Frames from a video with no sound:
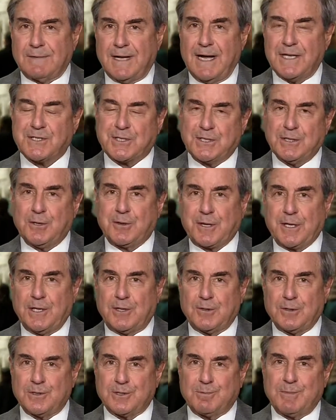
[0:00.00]
I still
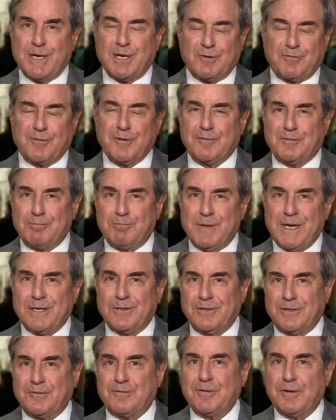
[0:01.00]
think it's better
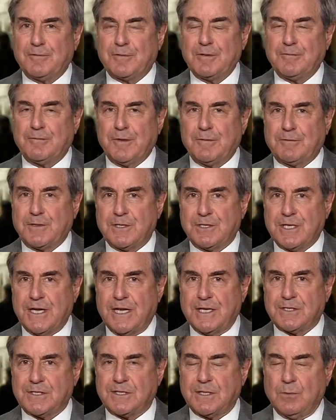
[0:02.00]
better than 50-50
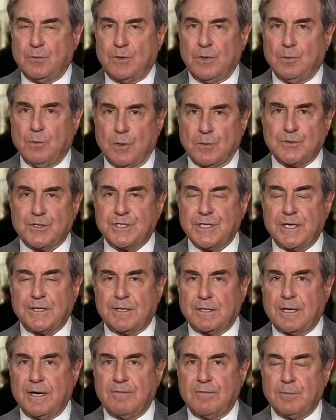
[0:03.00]
chance that we won't
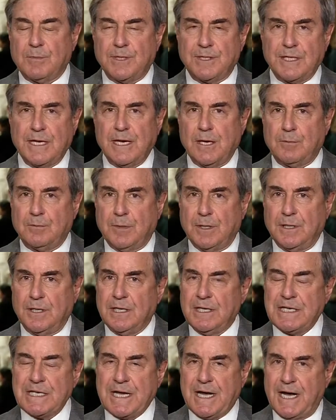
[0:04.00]
shut the government down, but
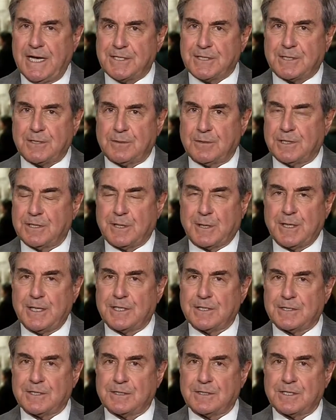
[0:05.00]
I certainly
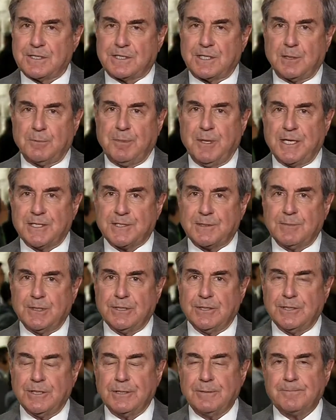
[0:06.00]
think it's a distinct
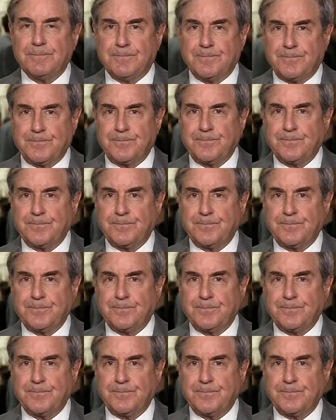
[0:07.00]
possibility. Well,